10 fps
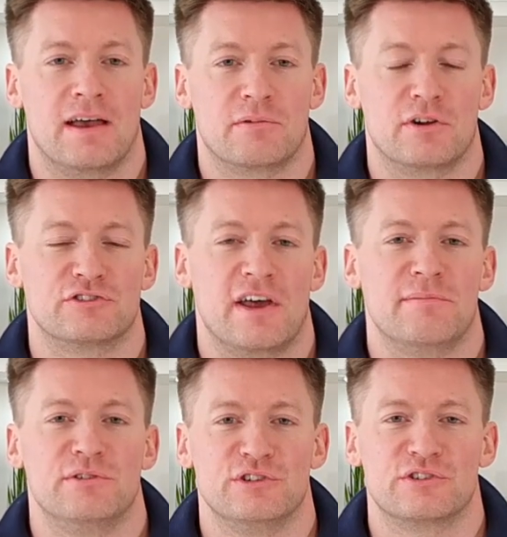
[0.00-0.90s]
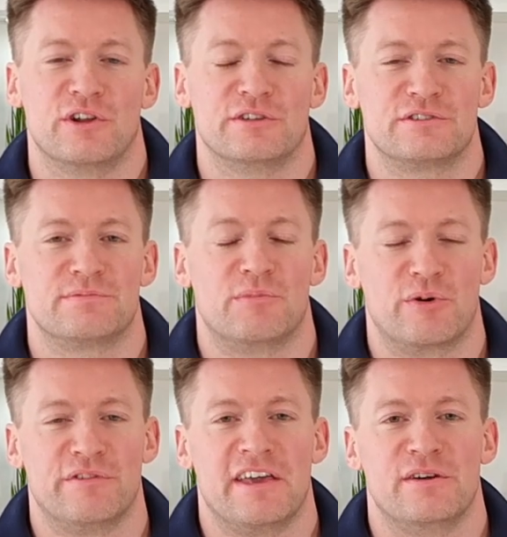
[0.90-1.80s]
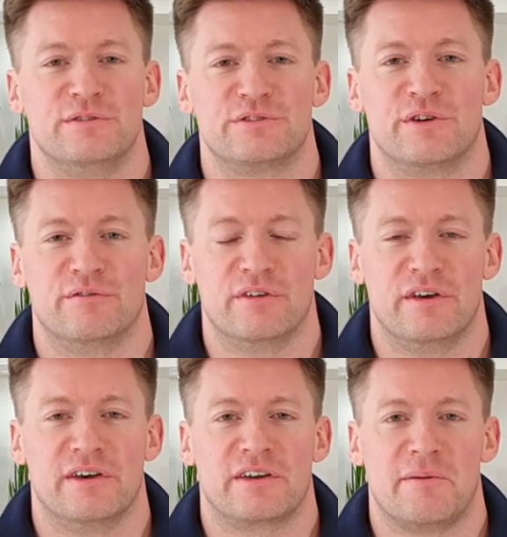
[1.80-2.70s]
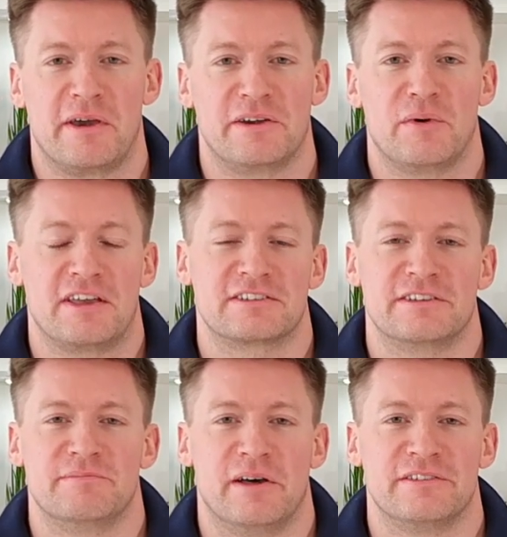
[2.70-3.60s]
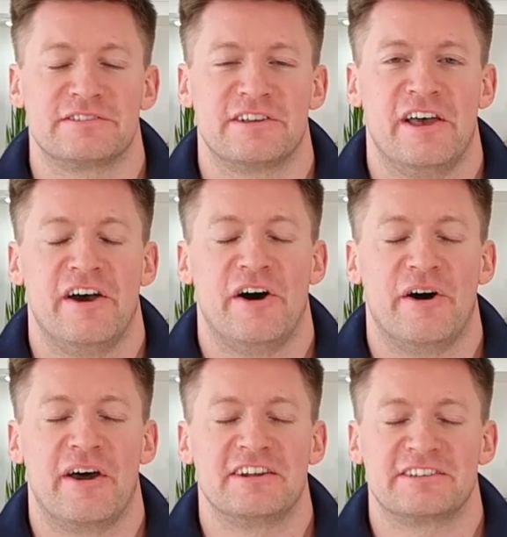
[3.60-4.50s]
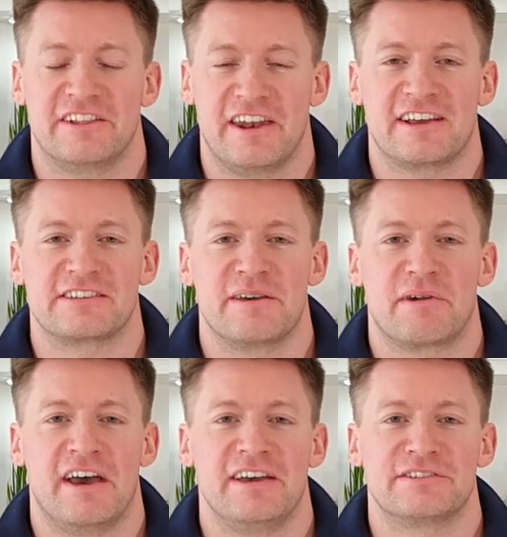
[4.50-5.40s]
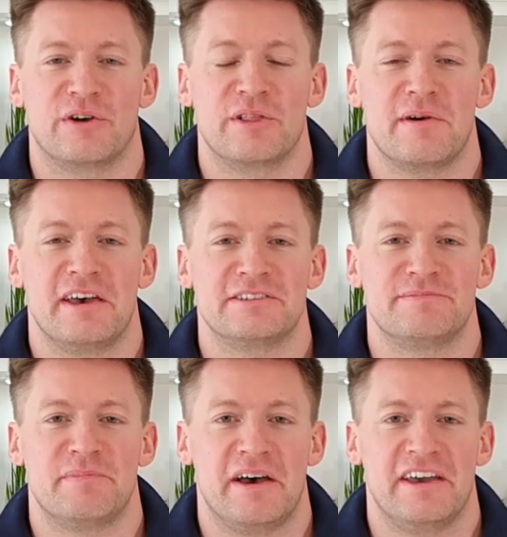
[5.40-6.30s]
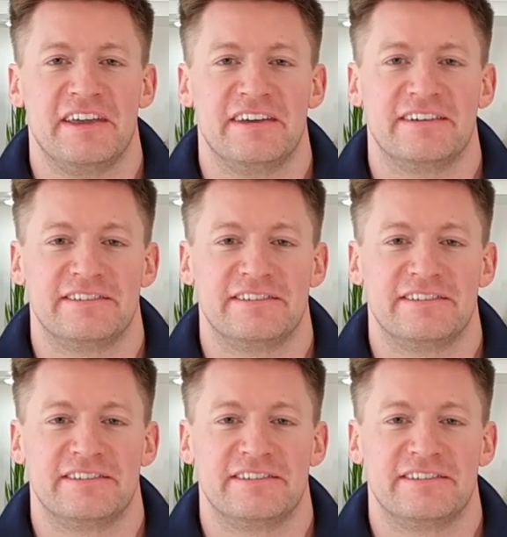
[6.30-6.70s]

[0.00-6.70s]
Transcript: I'm going to try and produce lots more videos over the coming weeks and months. All right, till the next time, guys. All the best. Bye.